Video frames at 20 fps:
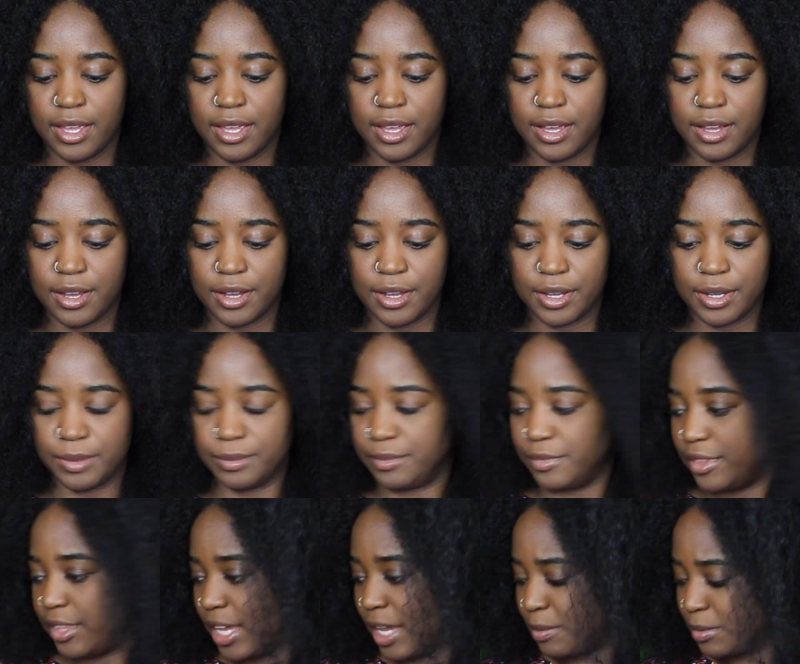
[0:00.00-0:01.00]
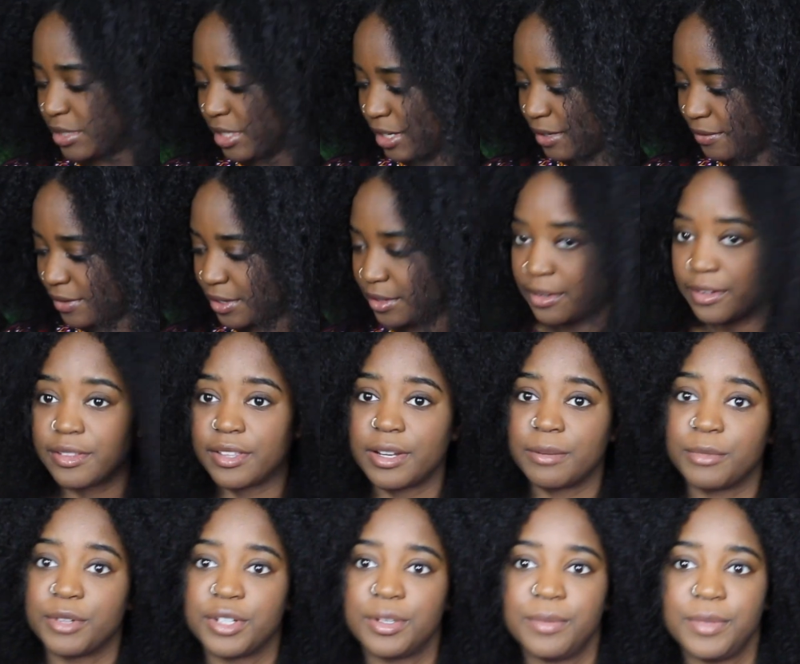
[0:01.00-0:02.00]
The apple cider vinegar that
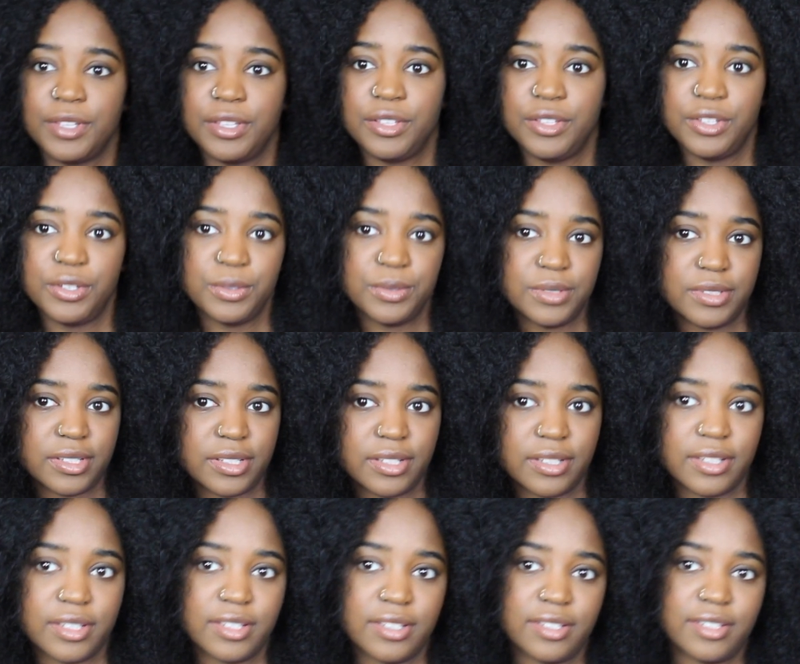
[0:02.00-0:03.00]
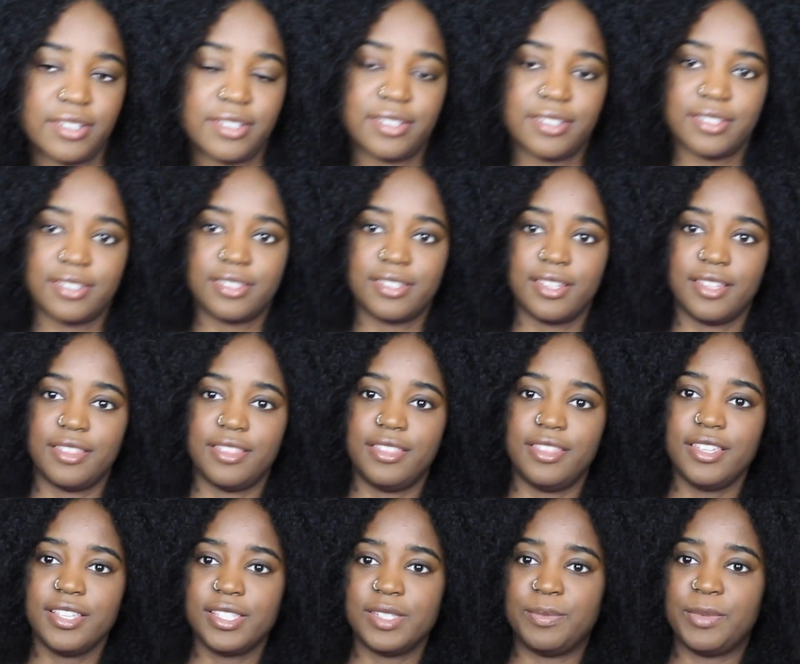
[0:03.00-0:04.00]
I'm going to be using is
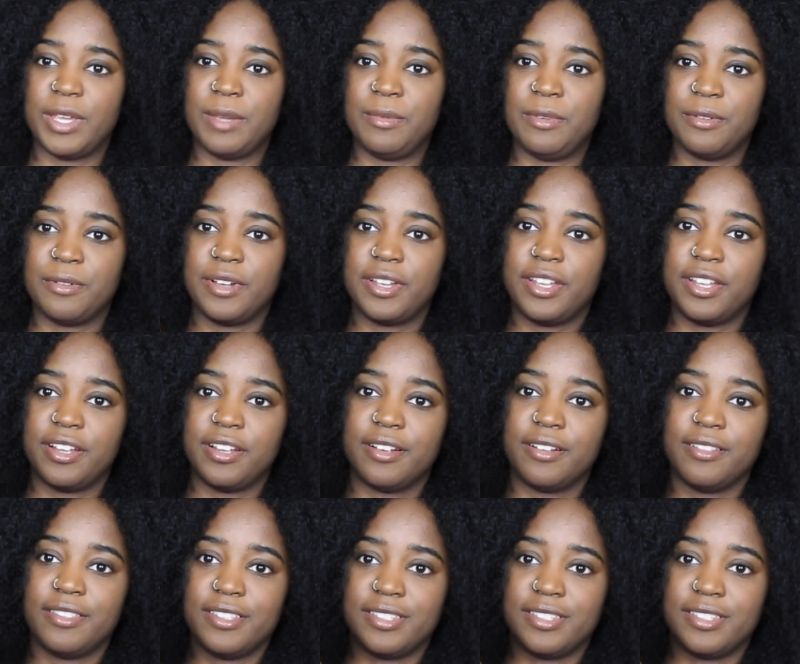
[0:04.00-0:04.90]
this baby right here.